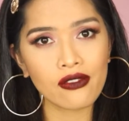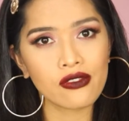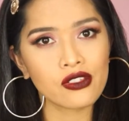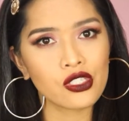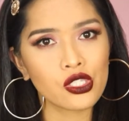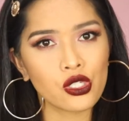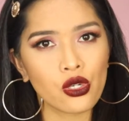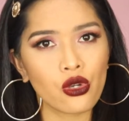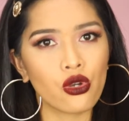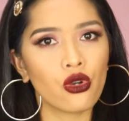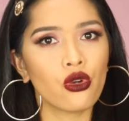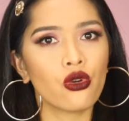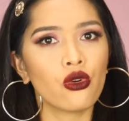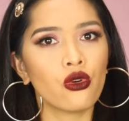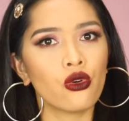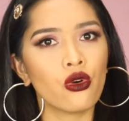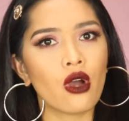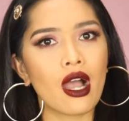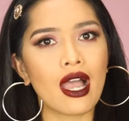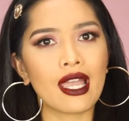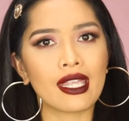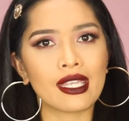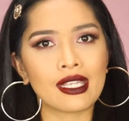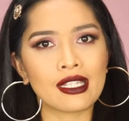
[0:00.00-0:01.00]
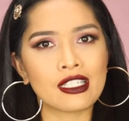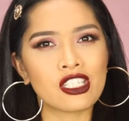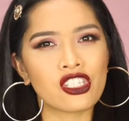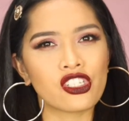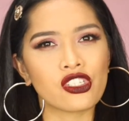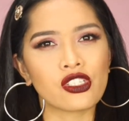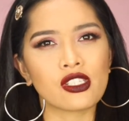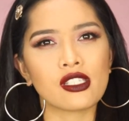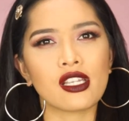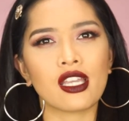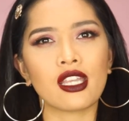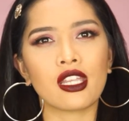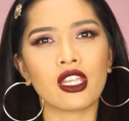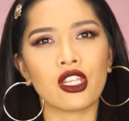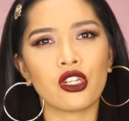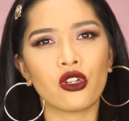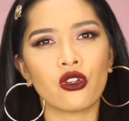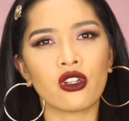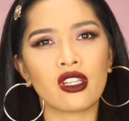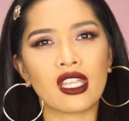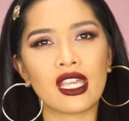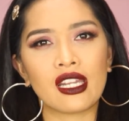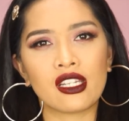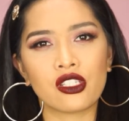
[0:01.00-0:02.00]
so I can just like, you
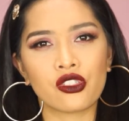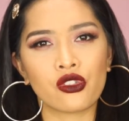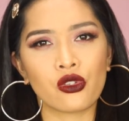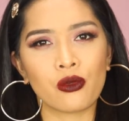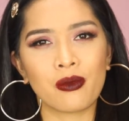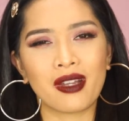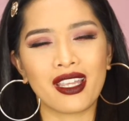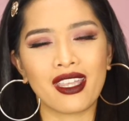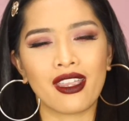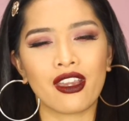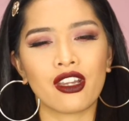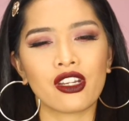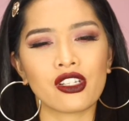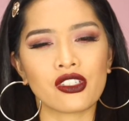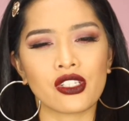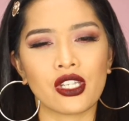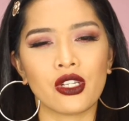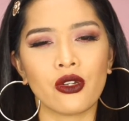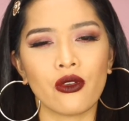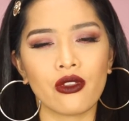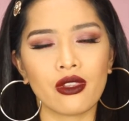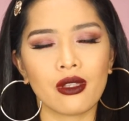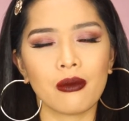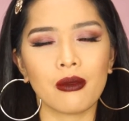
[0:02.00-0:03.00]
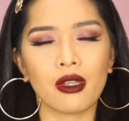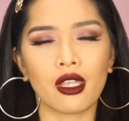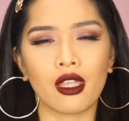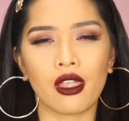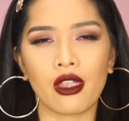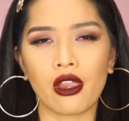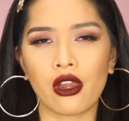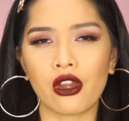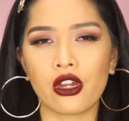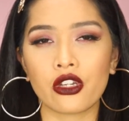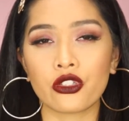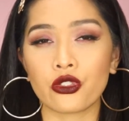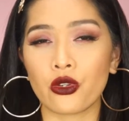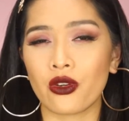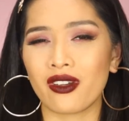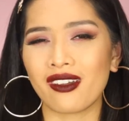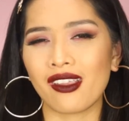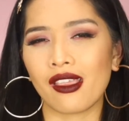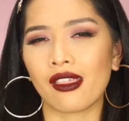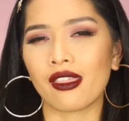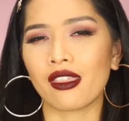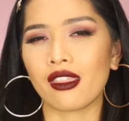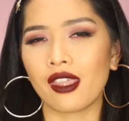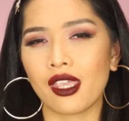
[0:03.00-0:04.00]
know, get into my hair because I know that my hair is
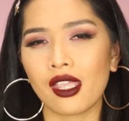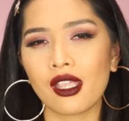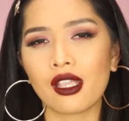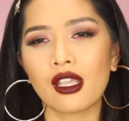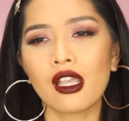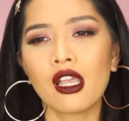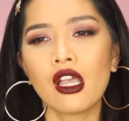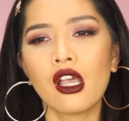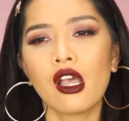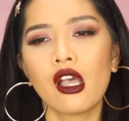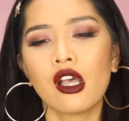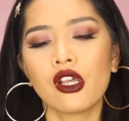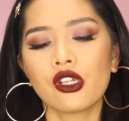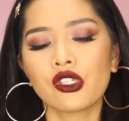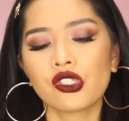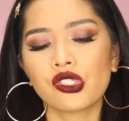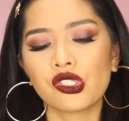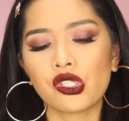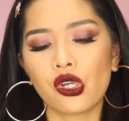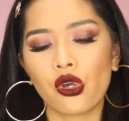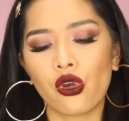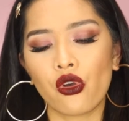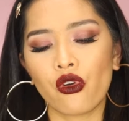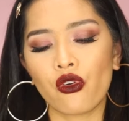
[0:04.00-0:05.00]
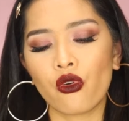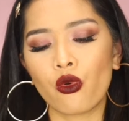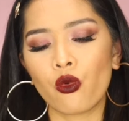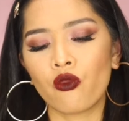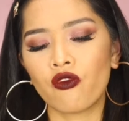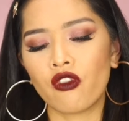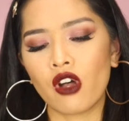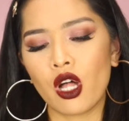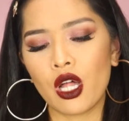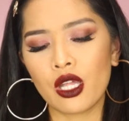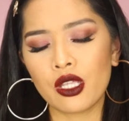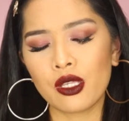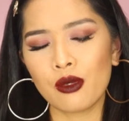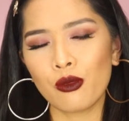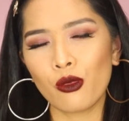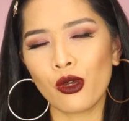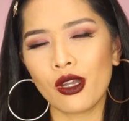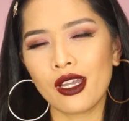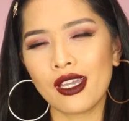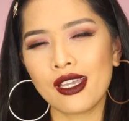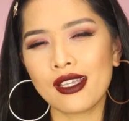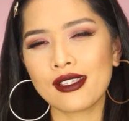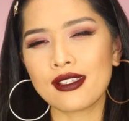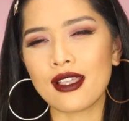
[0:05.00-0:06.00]
already thick. So volume
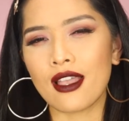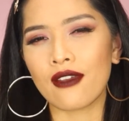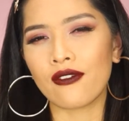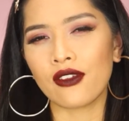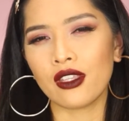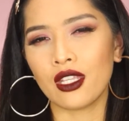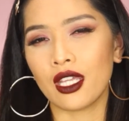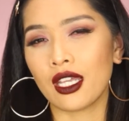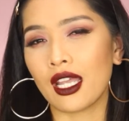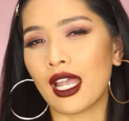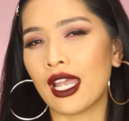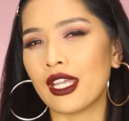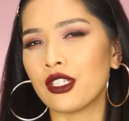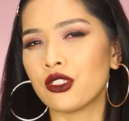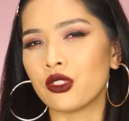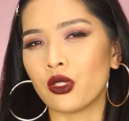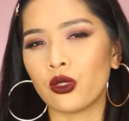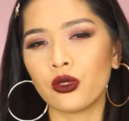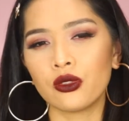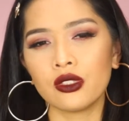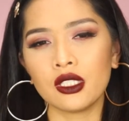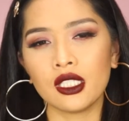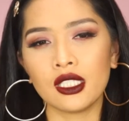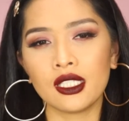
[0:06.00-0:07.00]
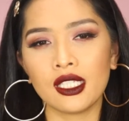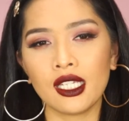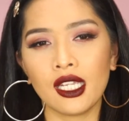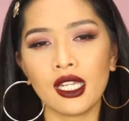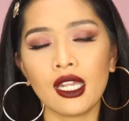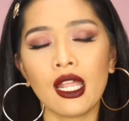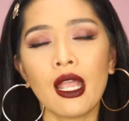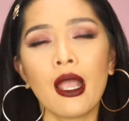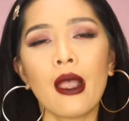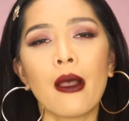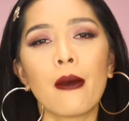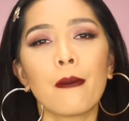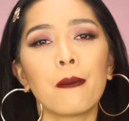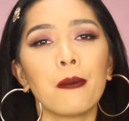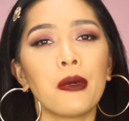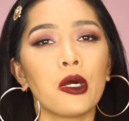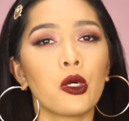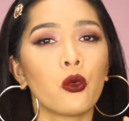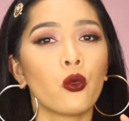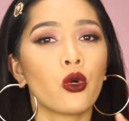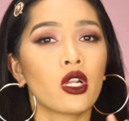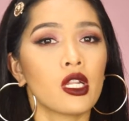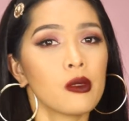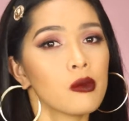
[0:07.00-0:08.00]
wise, I feel like I don't need it.
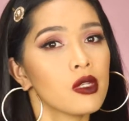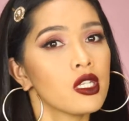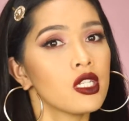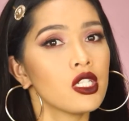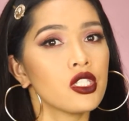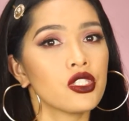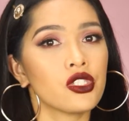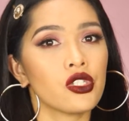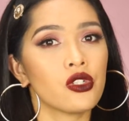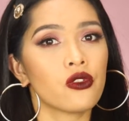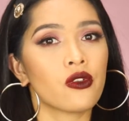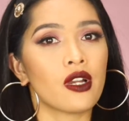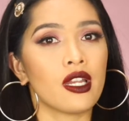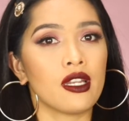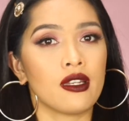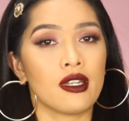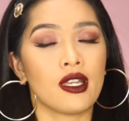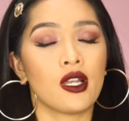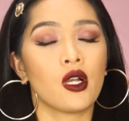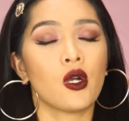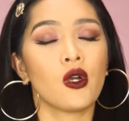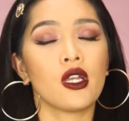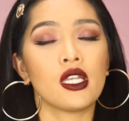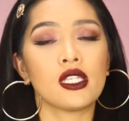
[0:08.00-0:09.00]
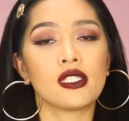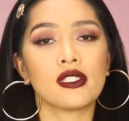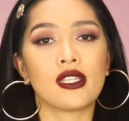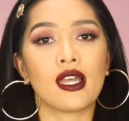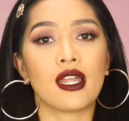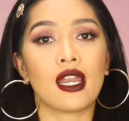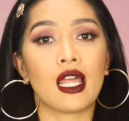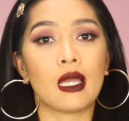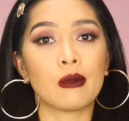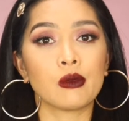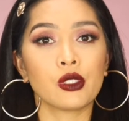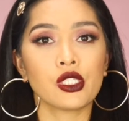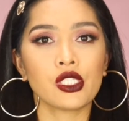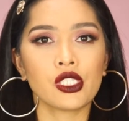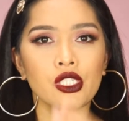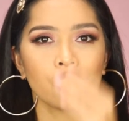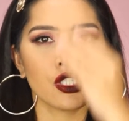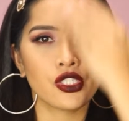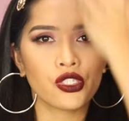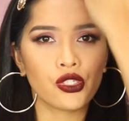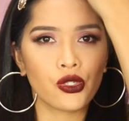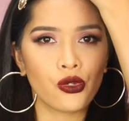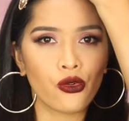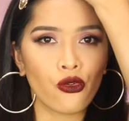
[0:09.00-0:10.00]
But what I'm going to do right now is that I'm just
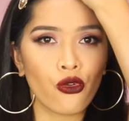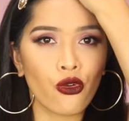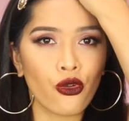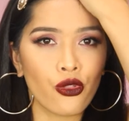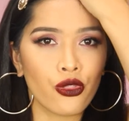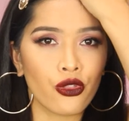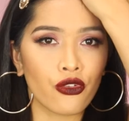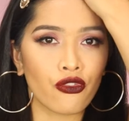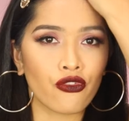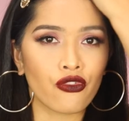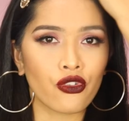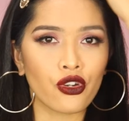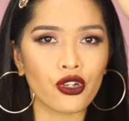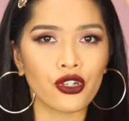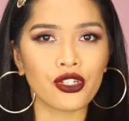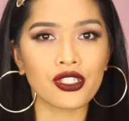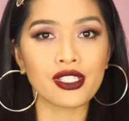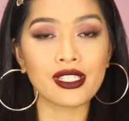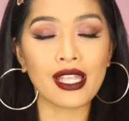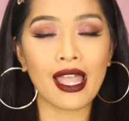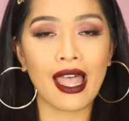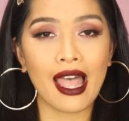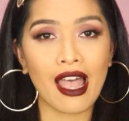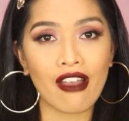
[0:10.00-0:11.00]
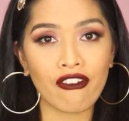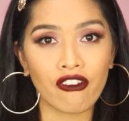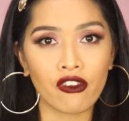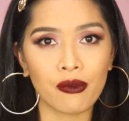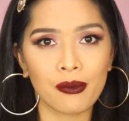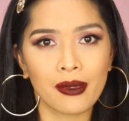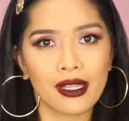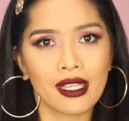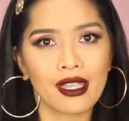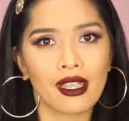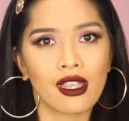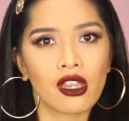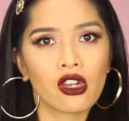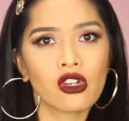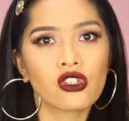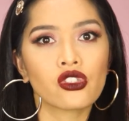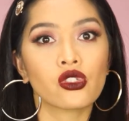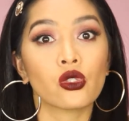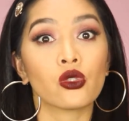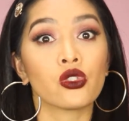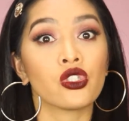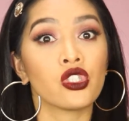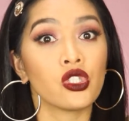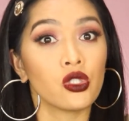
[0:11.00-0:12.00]
going to do the first half of my hair
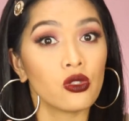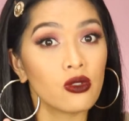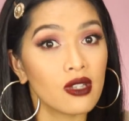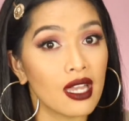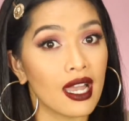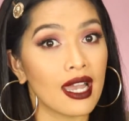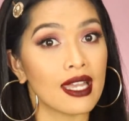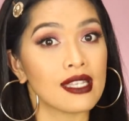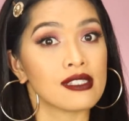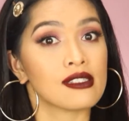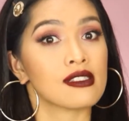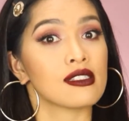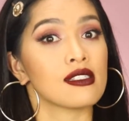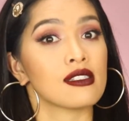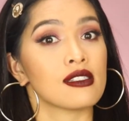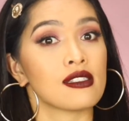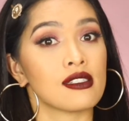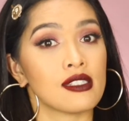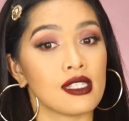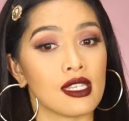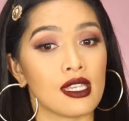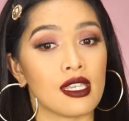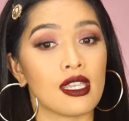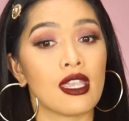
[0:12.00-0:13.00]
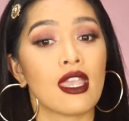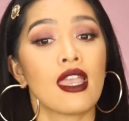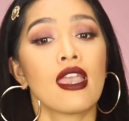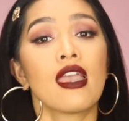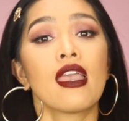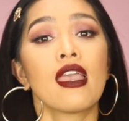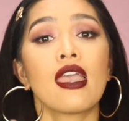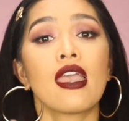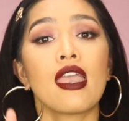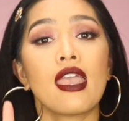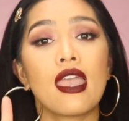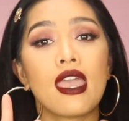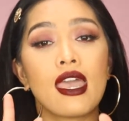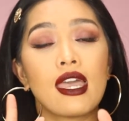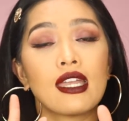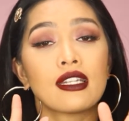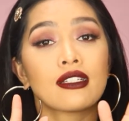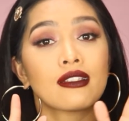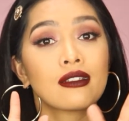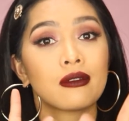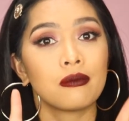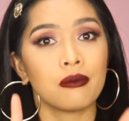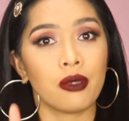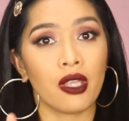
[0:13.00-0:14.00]
so you guys can see
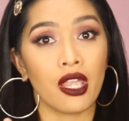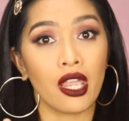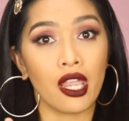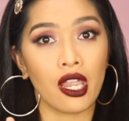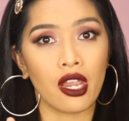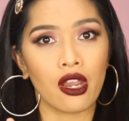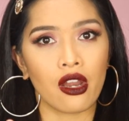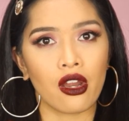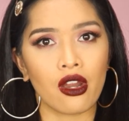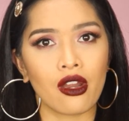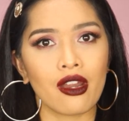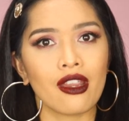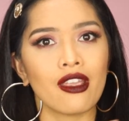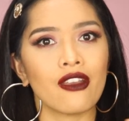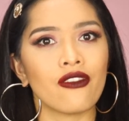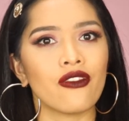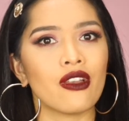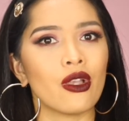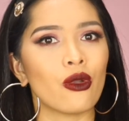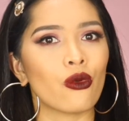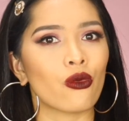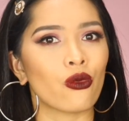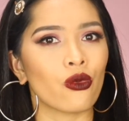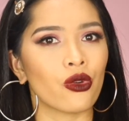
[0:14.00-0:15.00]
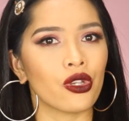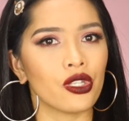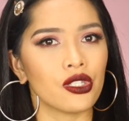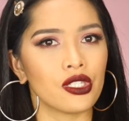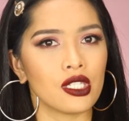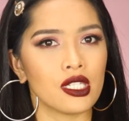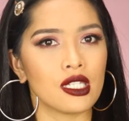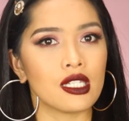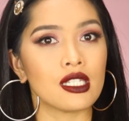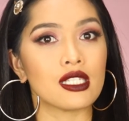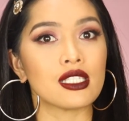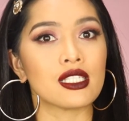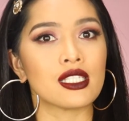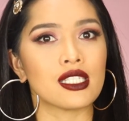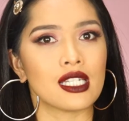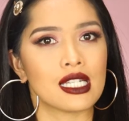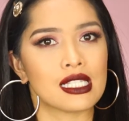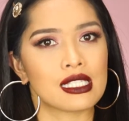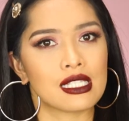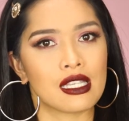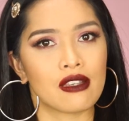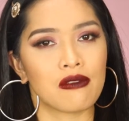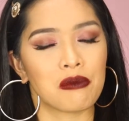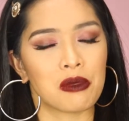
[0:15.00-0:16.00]
and compare if it really
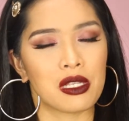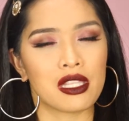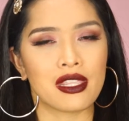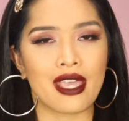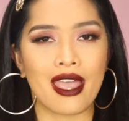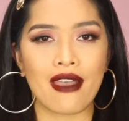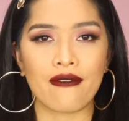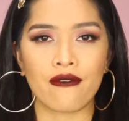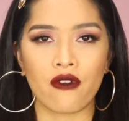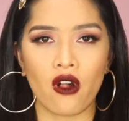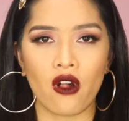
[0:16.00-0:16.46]
does give me that